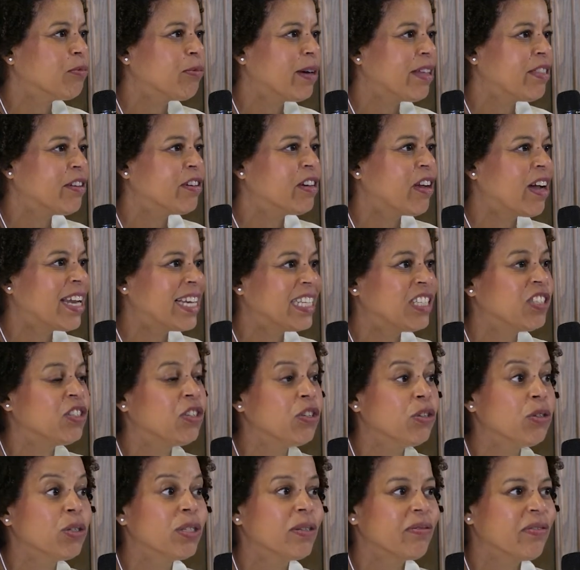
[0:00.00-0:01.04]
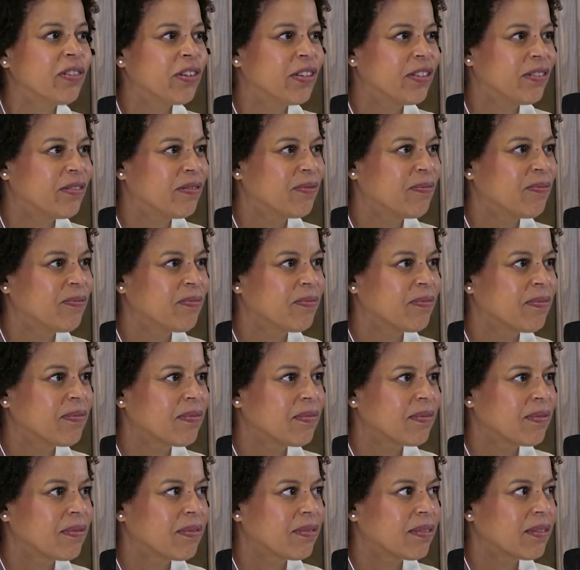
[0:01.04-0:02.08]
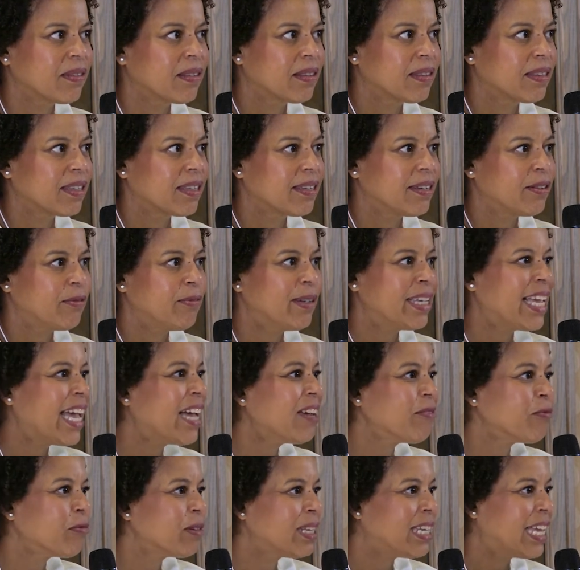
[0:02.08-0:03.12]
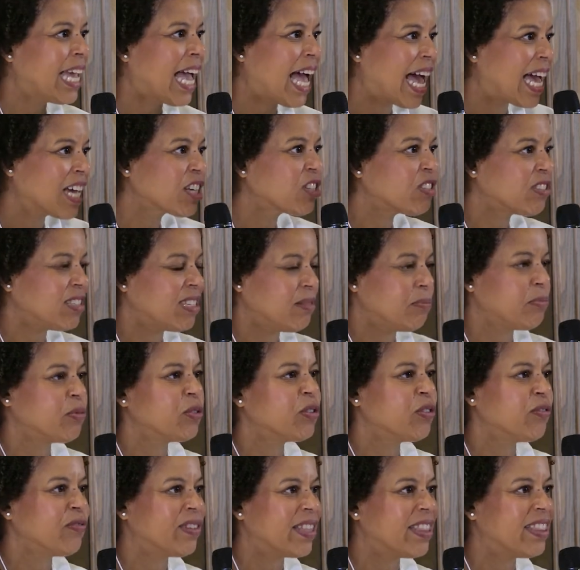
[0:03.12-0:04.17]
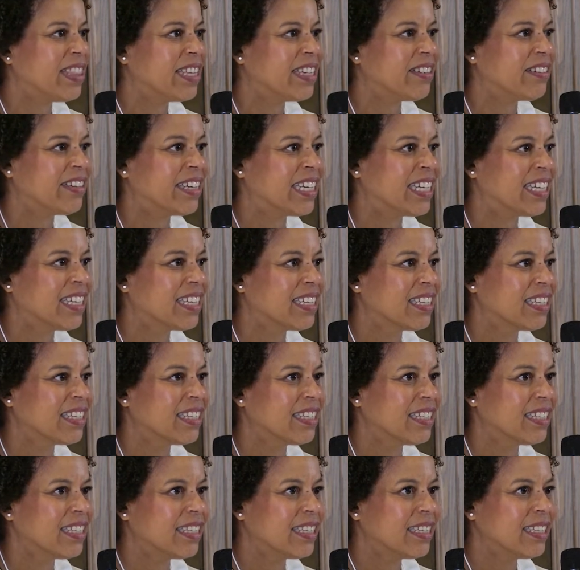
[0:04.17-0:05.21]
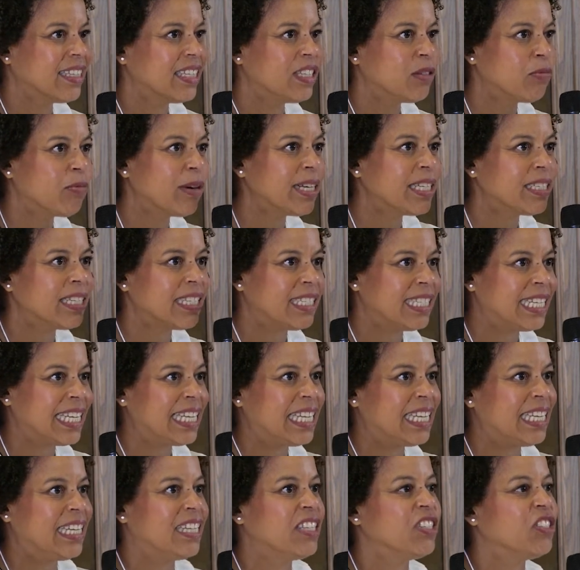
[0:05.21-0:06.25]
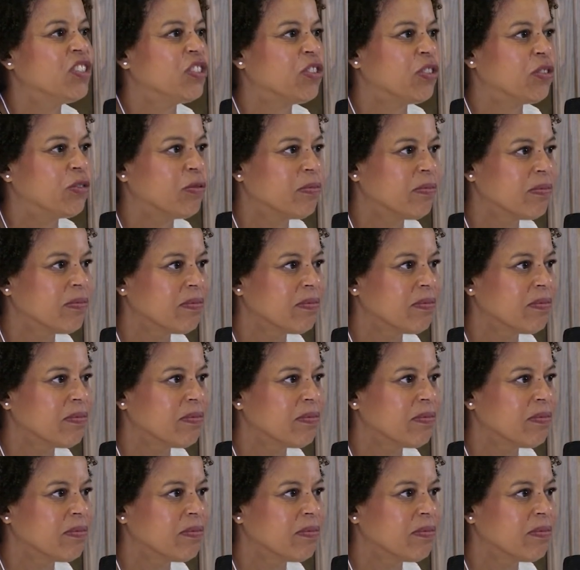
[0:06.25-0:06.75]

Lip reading: whether or not it's useful. We can't really actually prove a theory. It's what does it lead to?